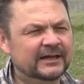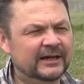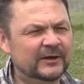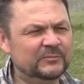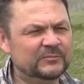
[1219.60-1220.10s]

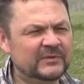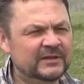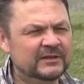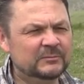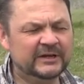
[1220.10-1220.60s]
Um,
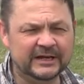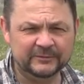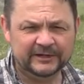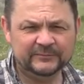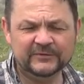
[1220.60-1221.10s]
but
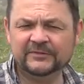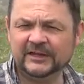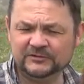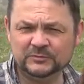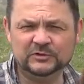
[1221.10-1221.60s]
anyway,
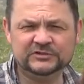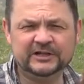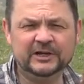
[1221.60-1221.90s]
thanks for watching.